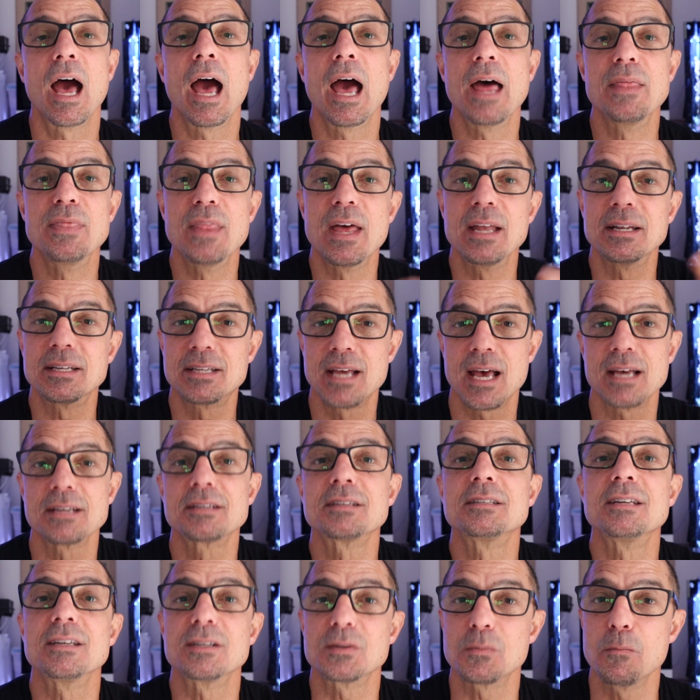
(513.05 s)
and then
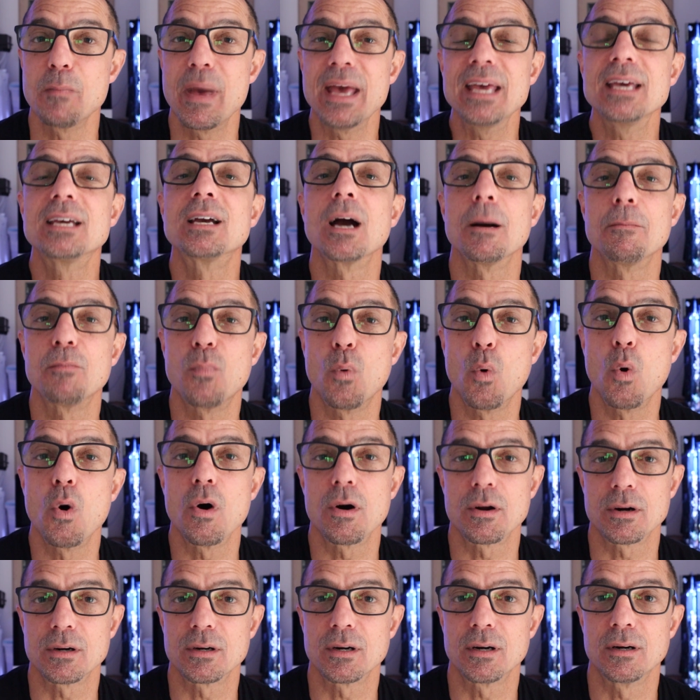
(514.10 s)
tests his makeup
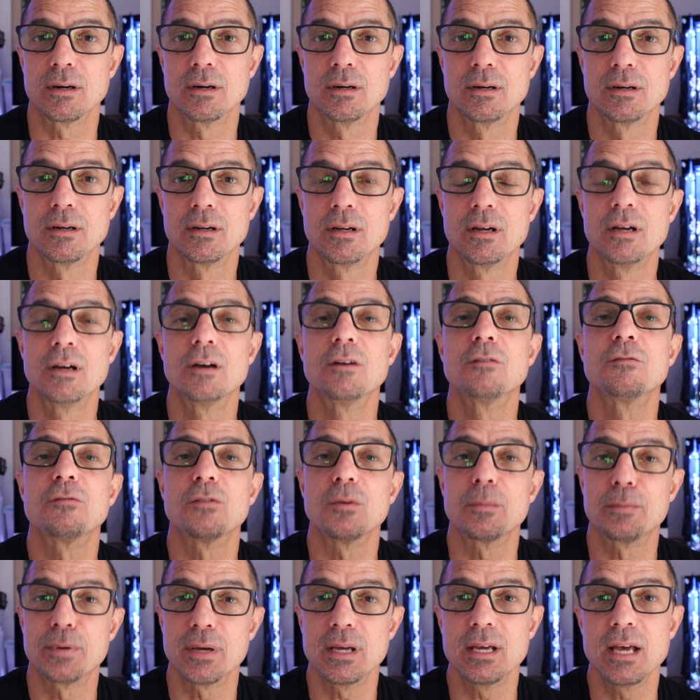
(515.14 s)
water
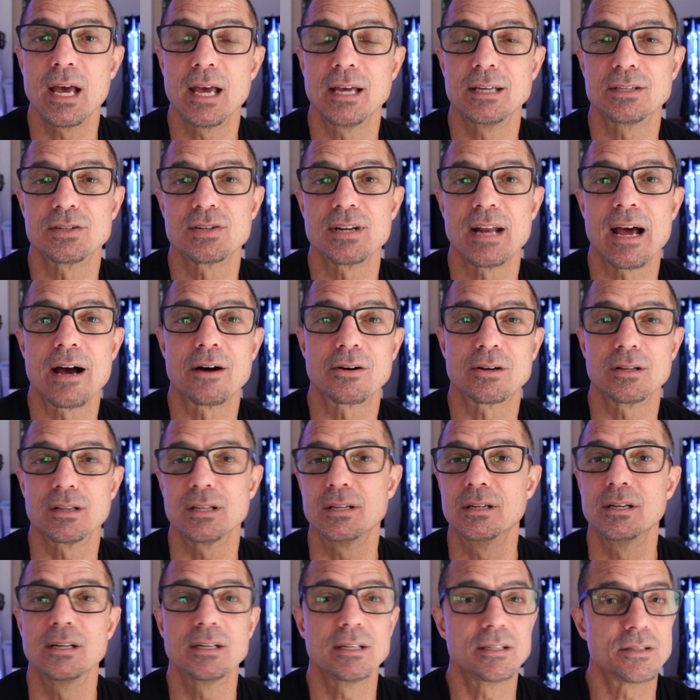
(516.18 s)
for pH and
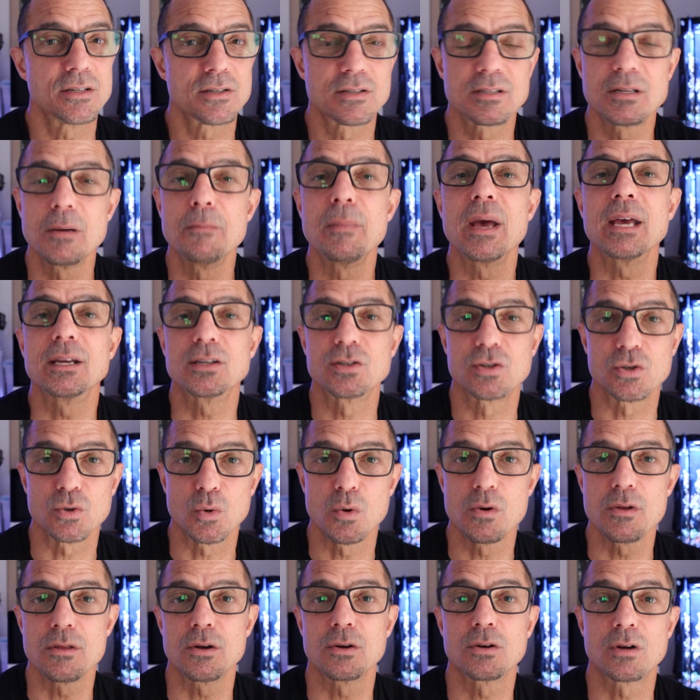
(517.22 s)
alkalinity just to make
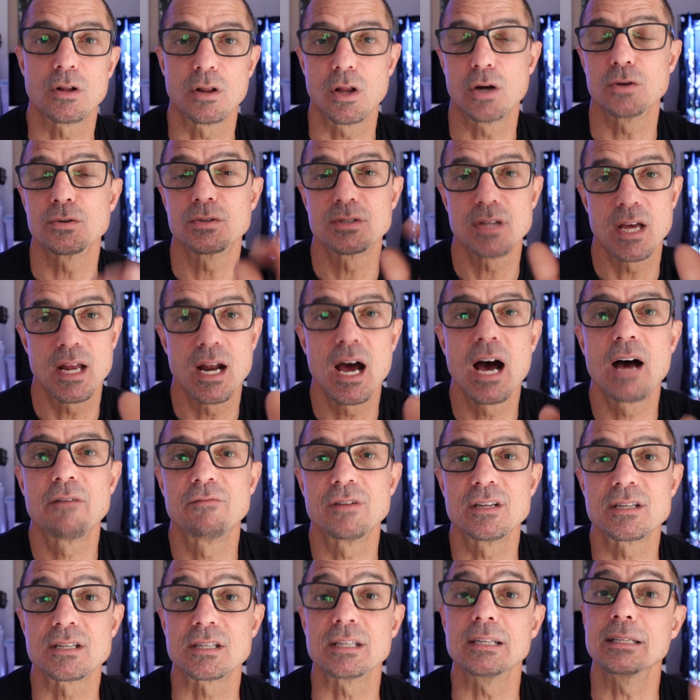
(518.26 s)
sure they're close. And
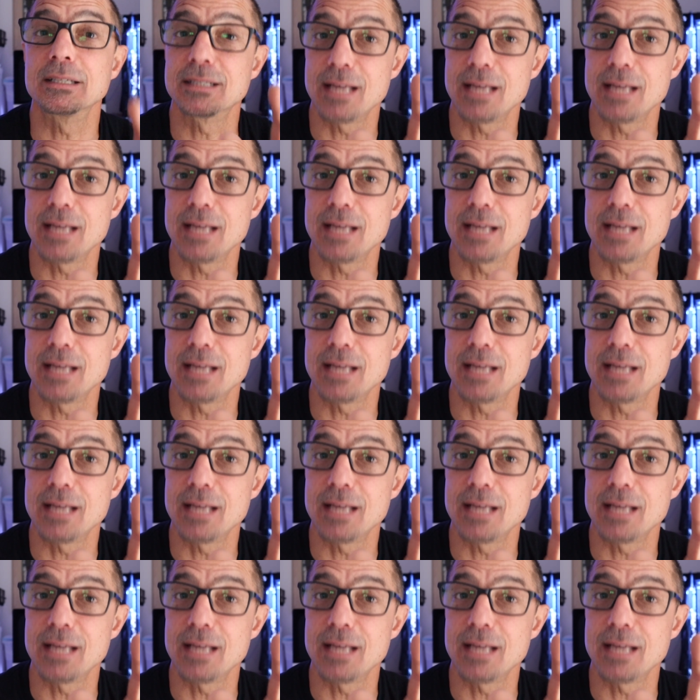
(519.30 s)
obviously